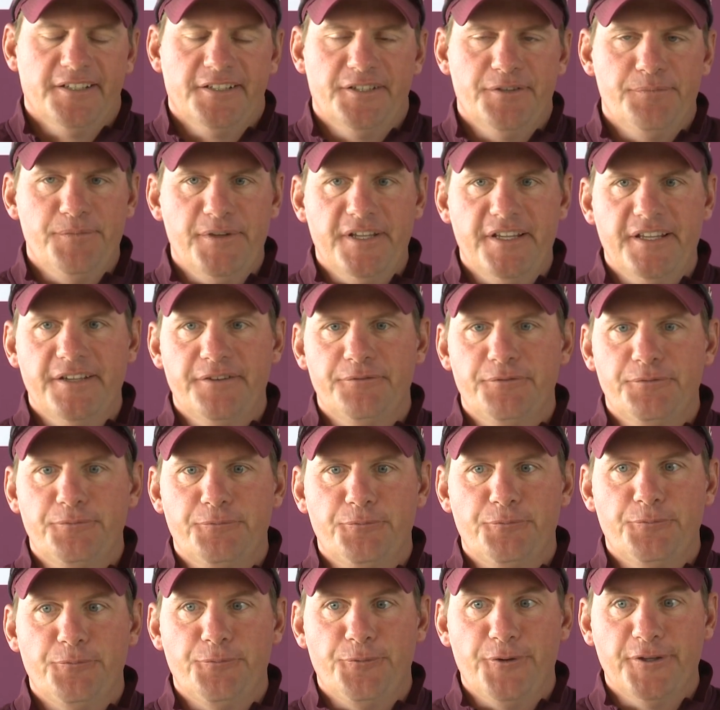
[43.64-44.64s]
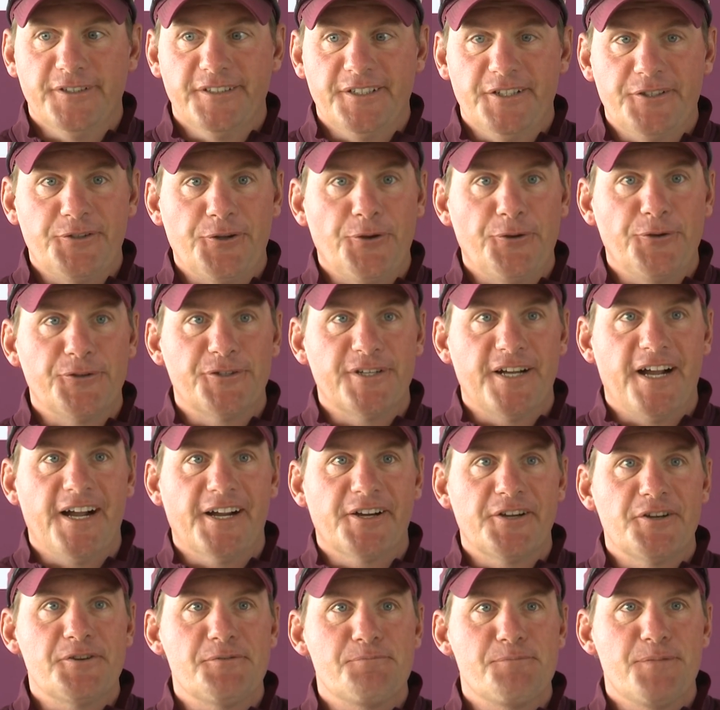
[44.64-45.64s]
to me, it wasn't a total
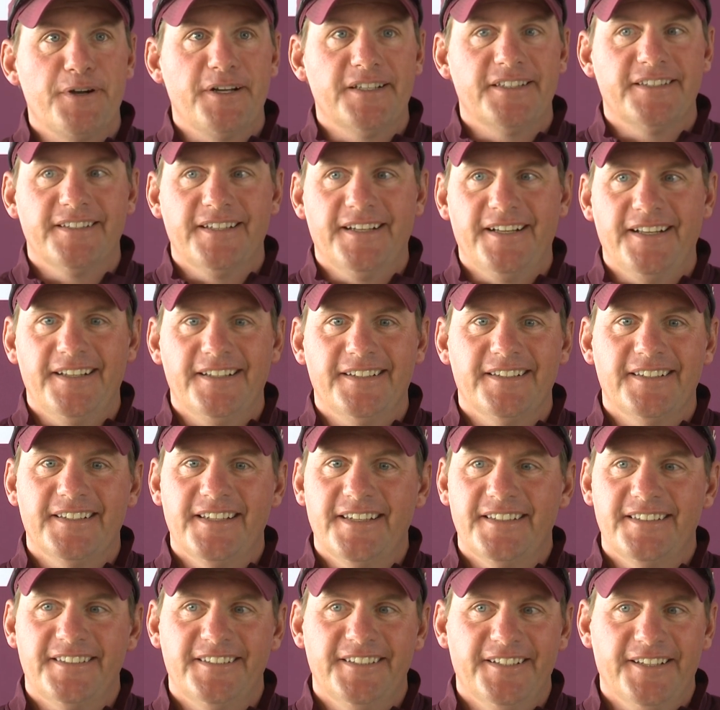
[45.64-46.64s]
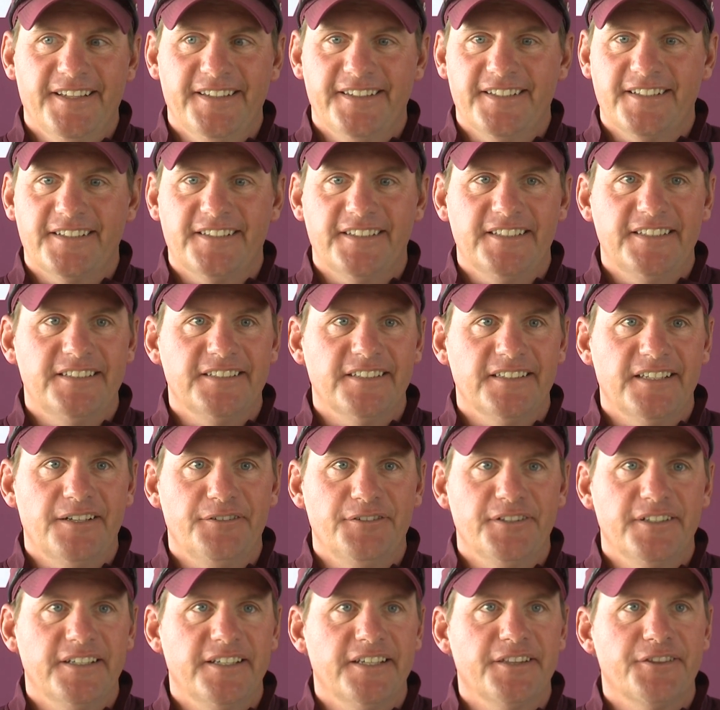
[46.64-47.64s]
shocker, but still at the collegiate
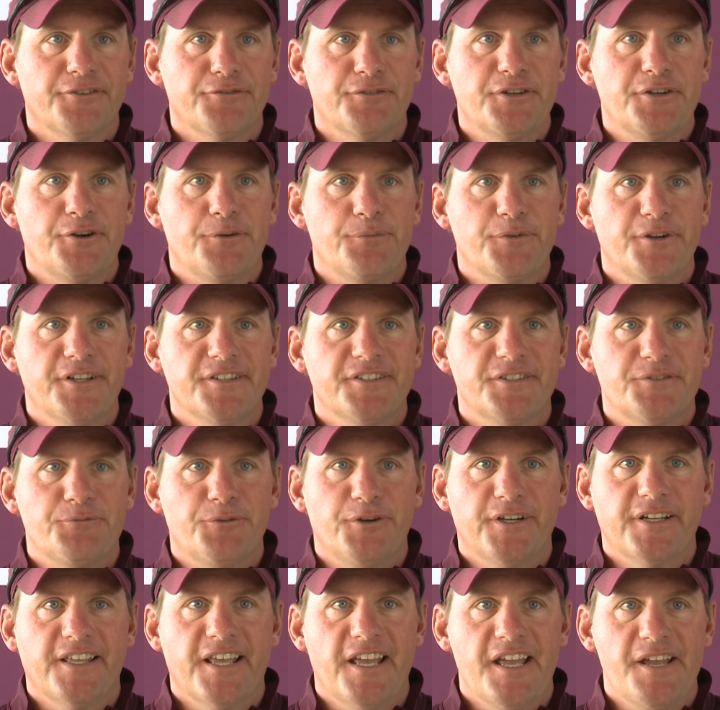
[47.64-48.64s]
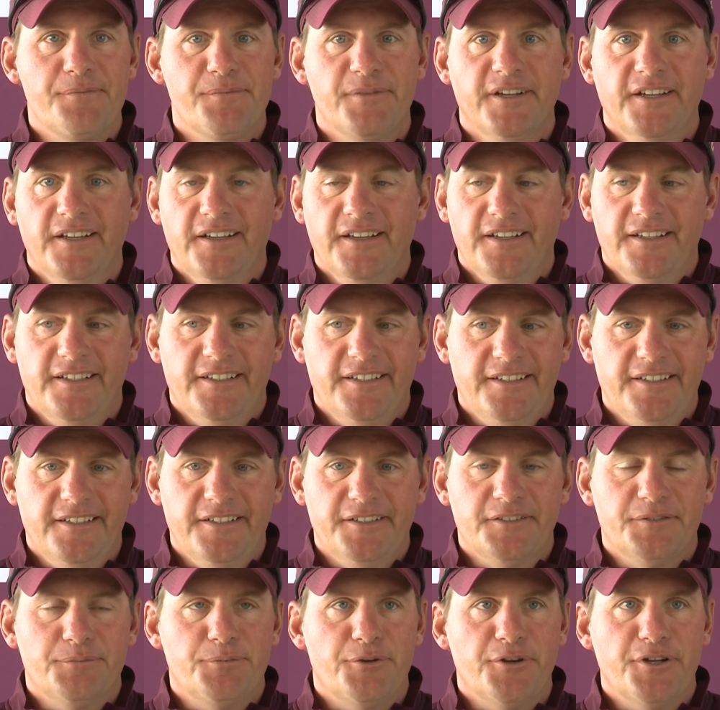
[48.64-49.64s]
level to hit three home runs in one game, it
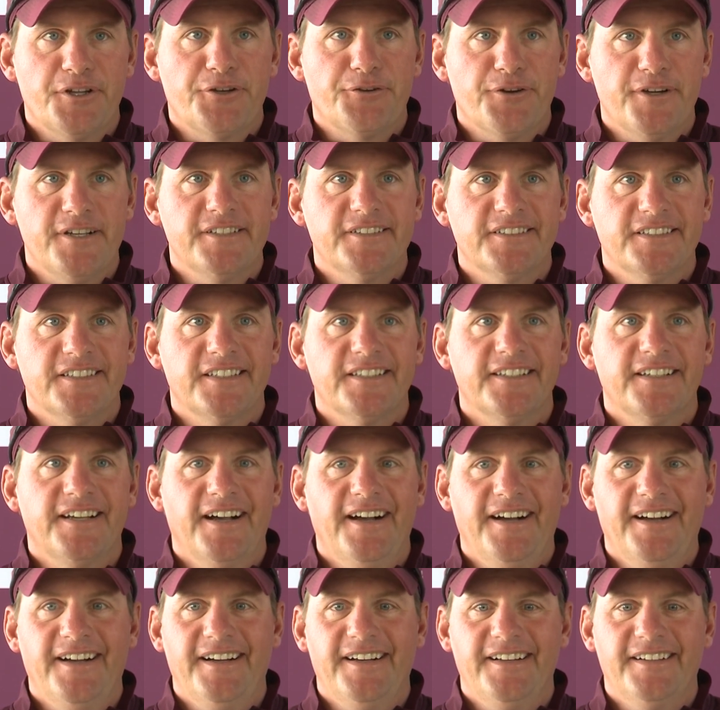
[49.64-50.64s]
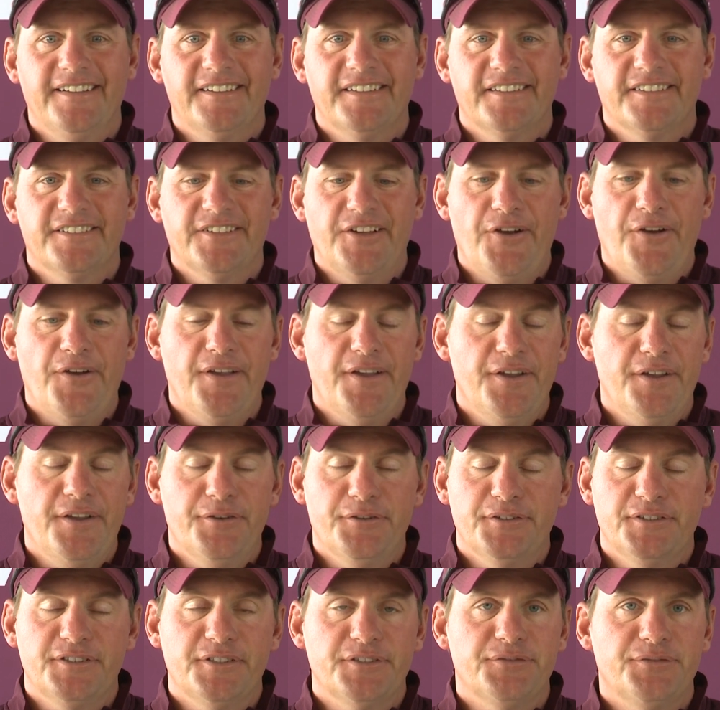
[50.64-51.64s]
is pretty crazy. So
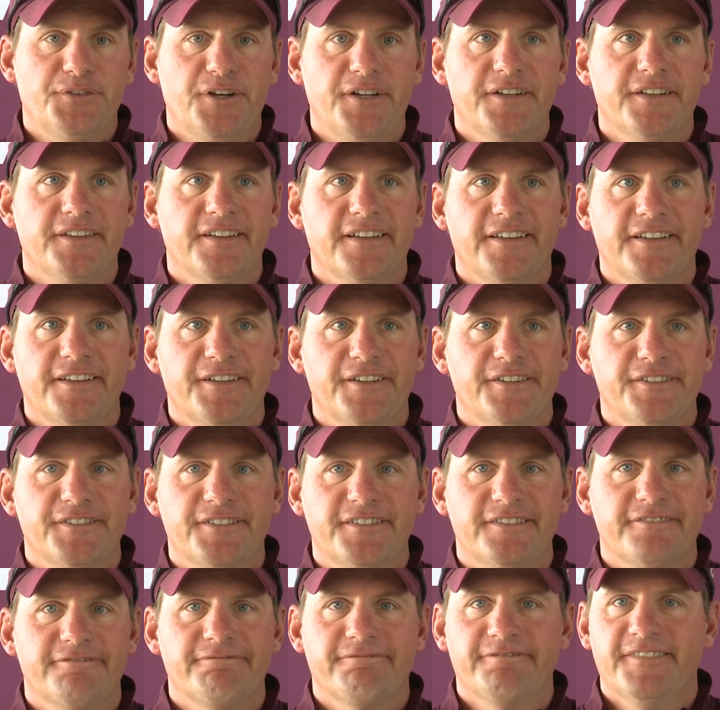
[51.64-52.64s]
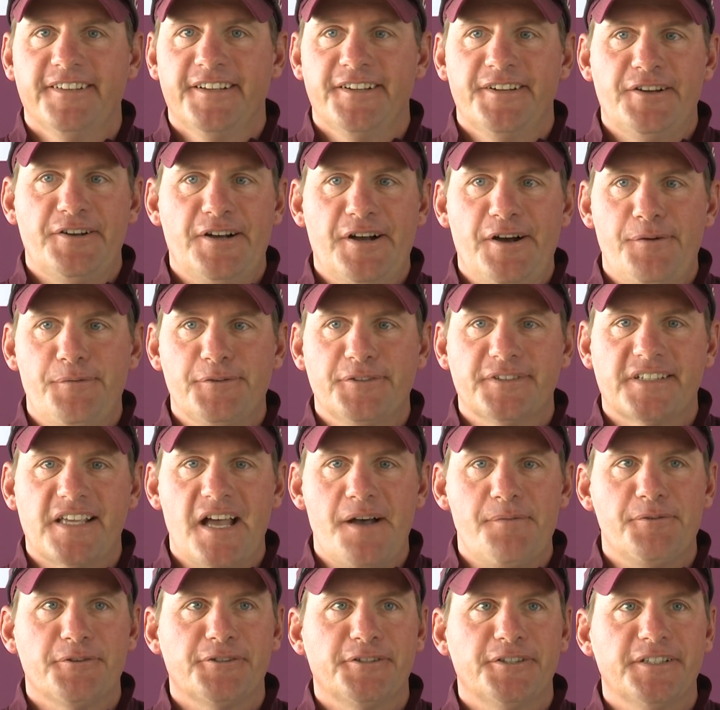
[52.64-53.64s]
it was just fun. It was almost
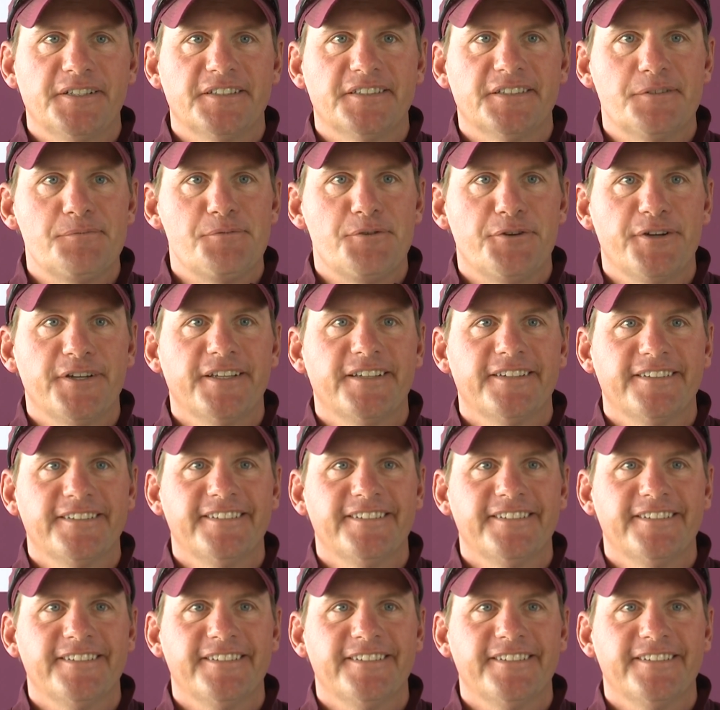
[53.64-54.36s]
comical at some point.